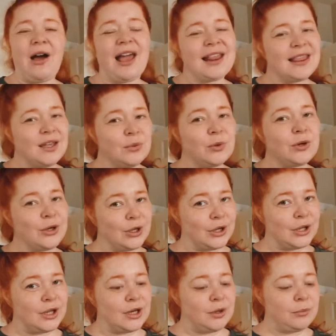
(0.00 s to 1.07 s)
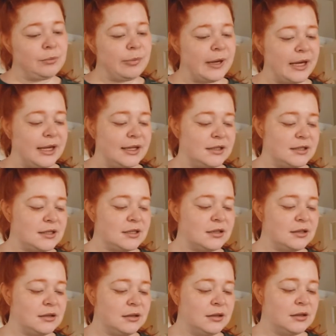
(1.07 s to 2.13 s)
I think we're good, but
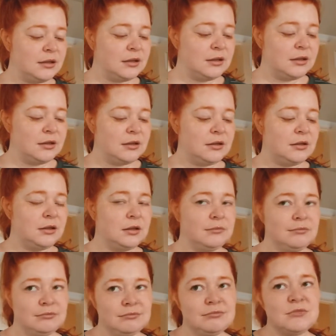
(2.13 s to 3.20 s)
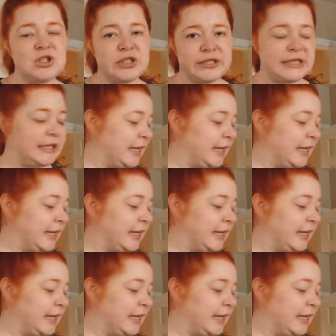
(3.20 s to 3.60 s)
just in